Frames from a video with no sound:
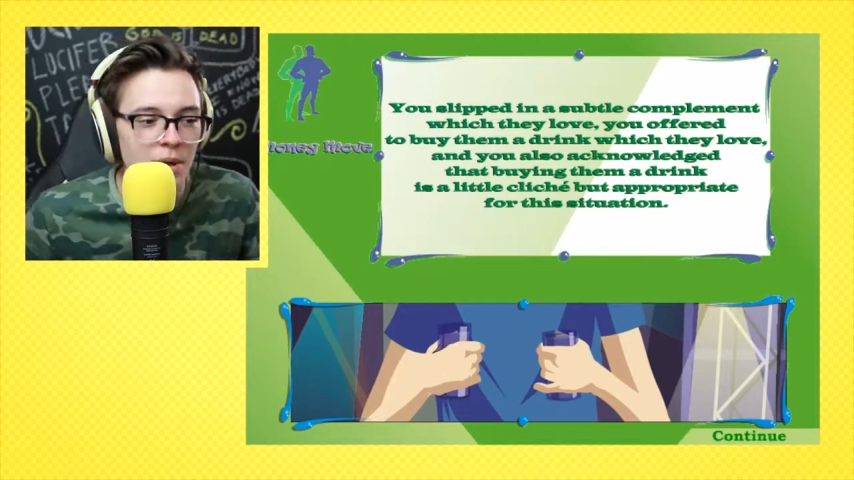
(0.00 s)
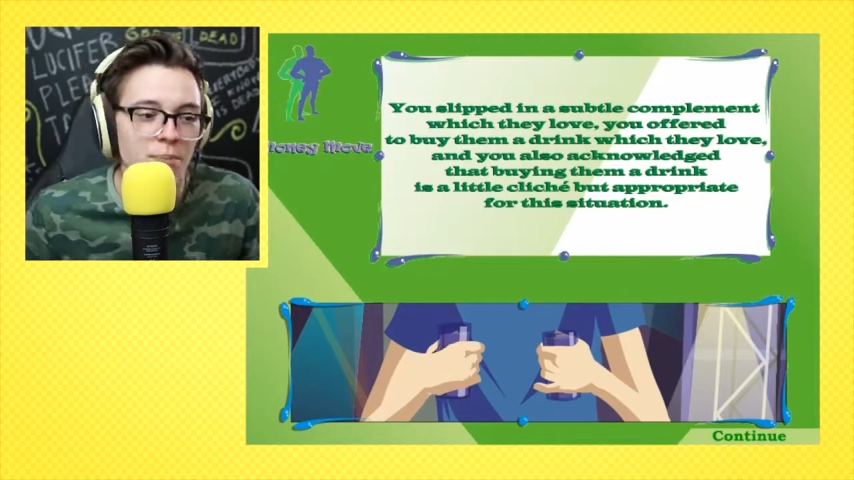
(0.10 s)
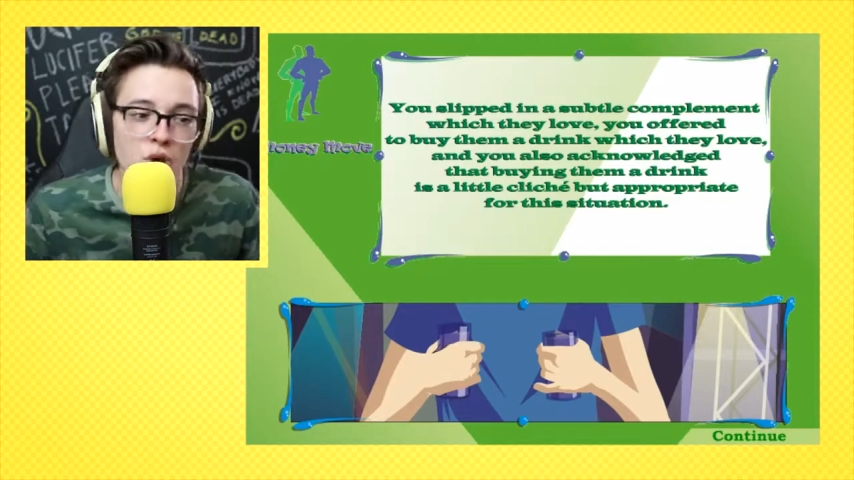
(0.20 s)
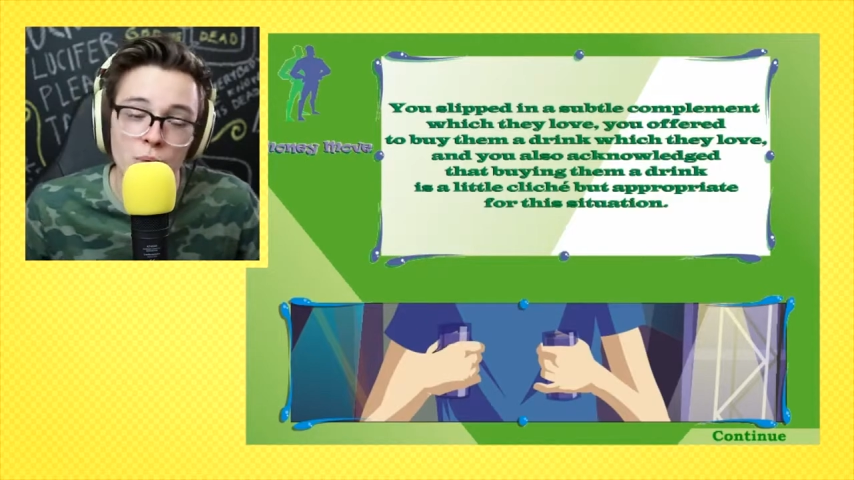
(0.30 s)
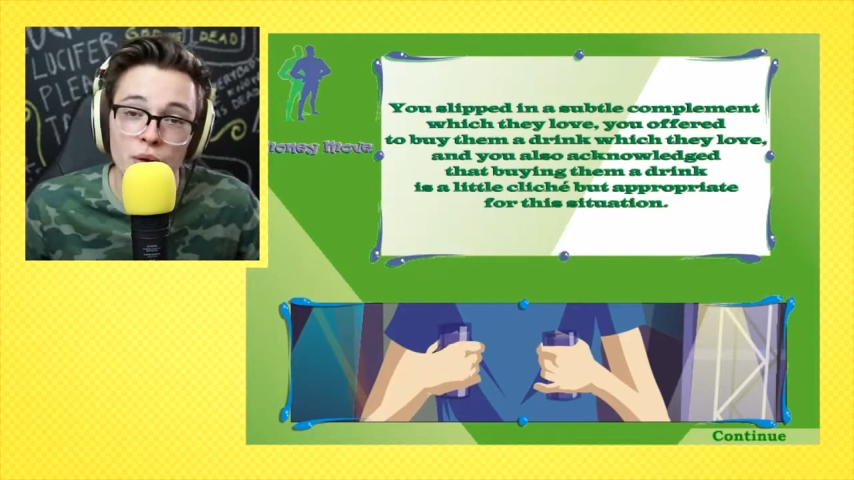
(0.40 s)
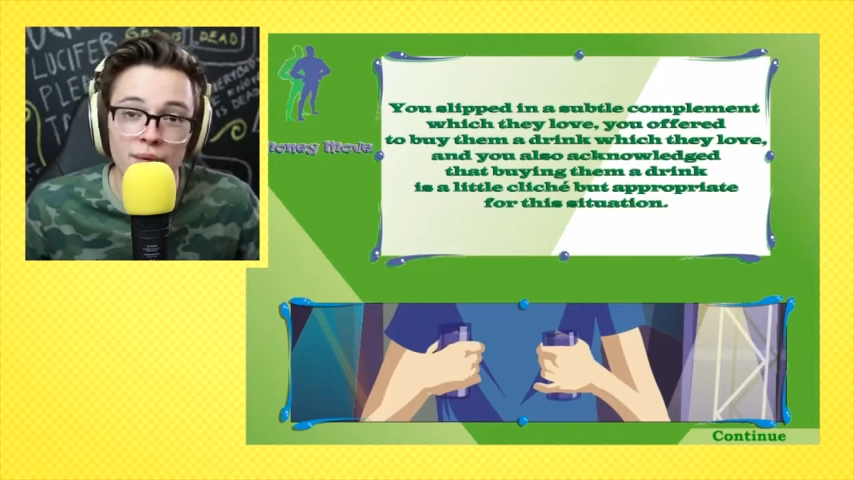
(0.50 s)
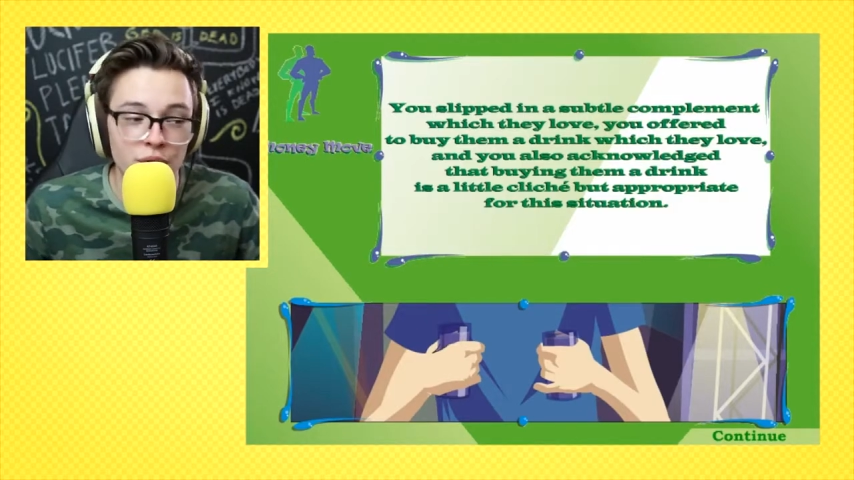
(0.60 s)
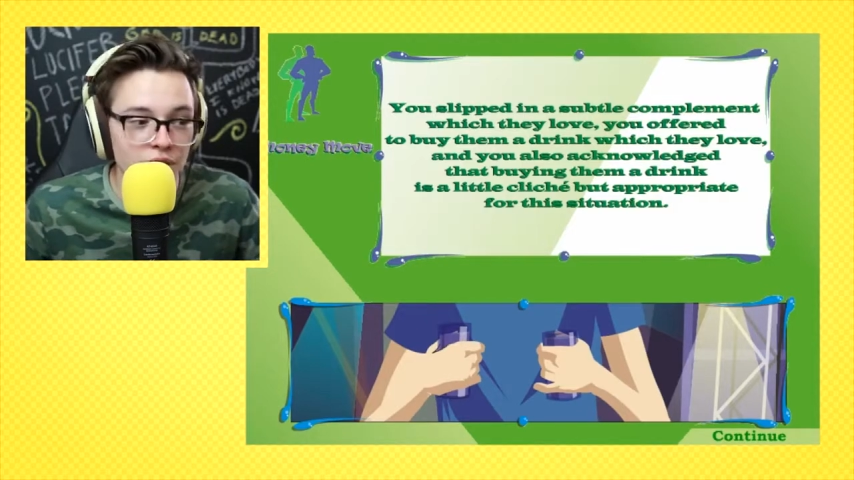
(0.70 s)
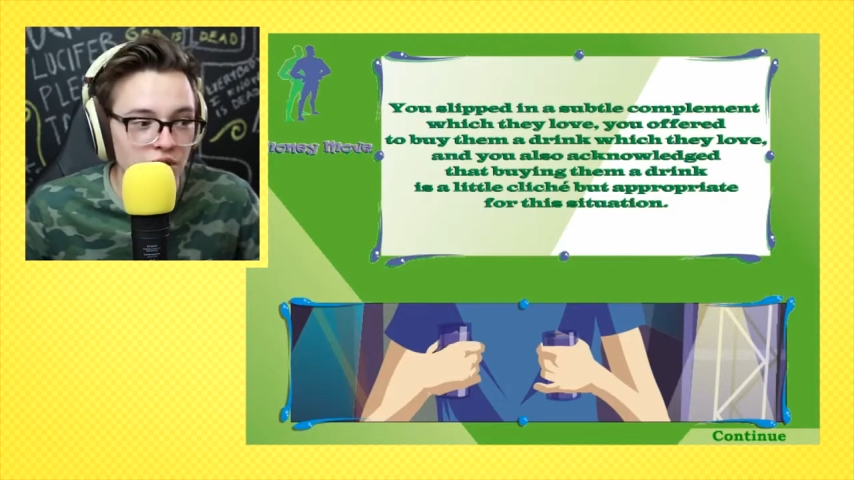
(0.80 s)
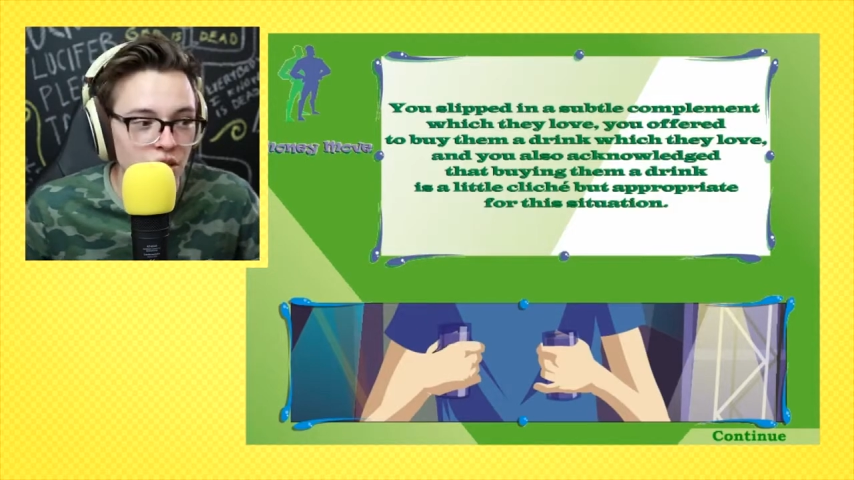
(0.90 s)
appropriate for
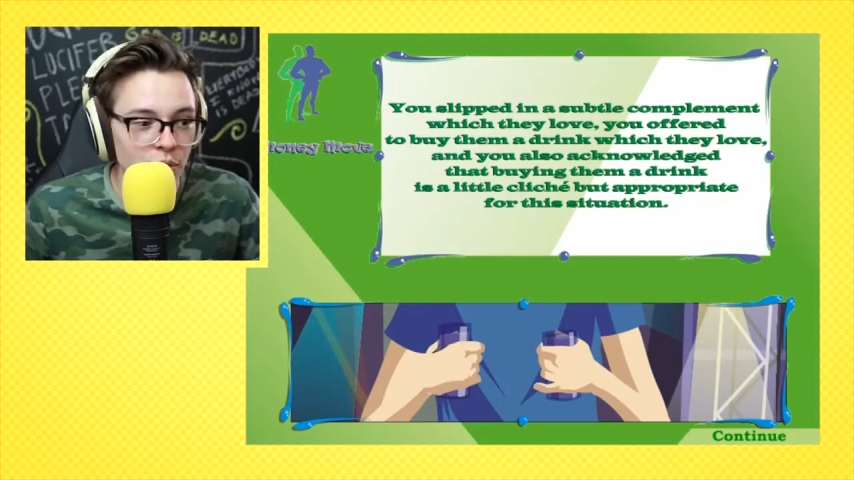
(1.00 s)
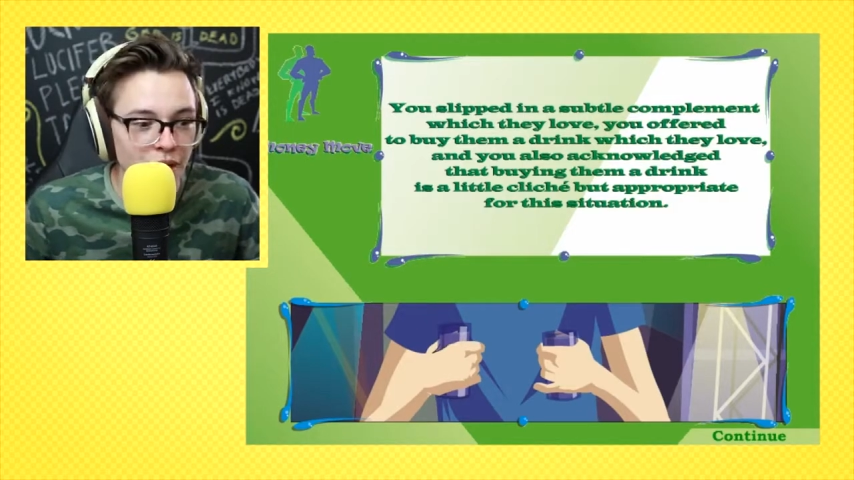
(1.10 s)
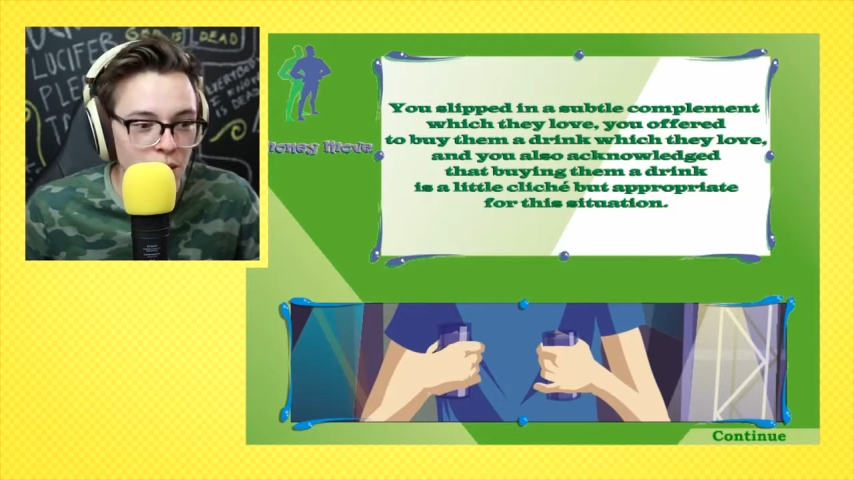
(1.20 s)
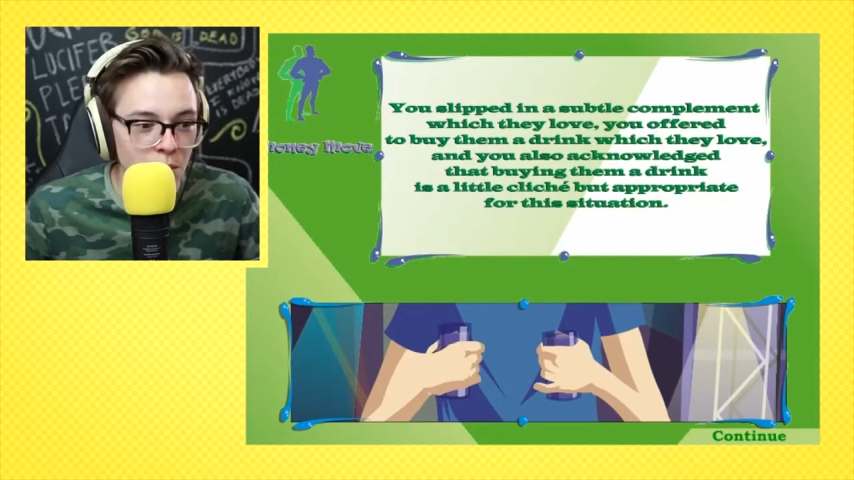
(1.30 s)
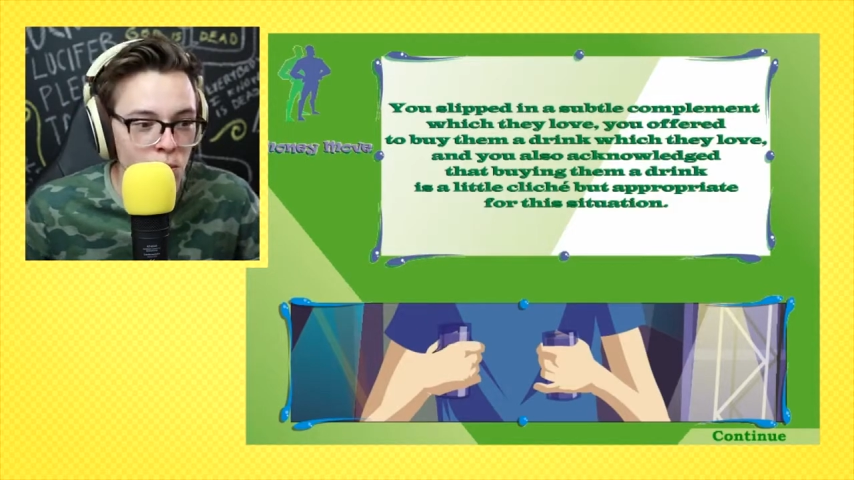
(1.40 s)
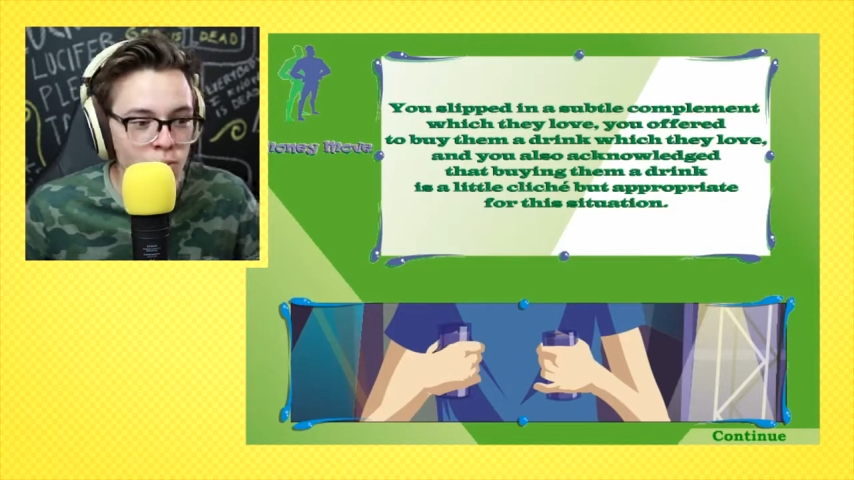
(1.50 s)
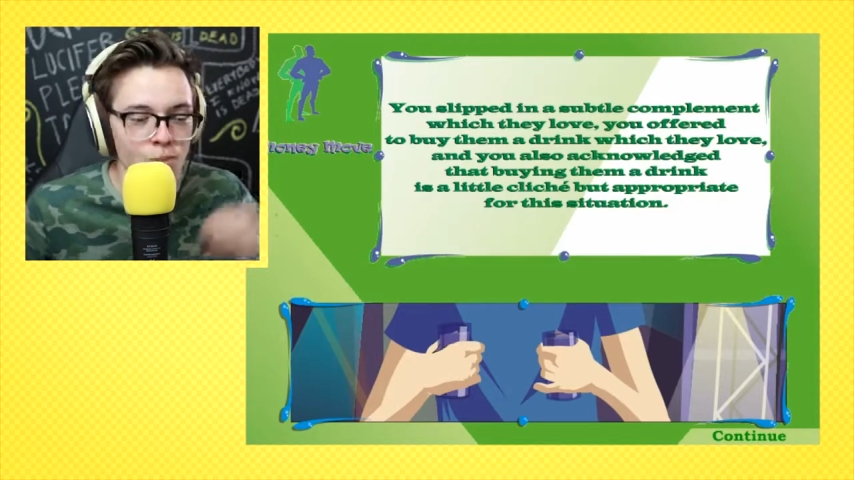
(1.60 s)
this situation.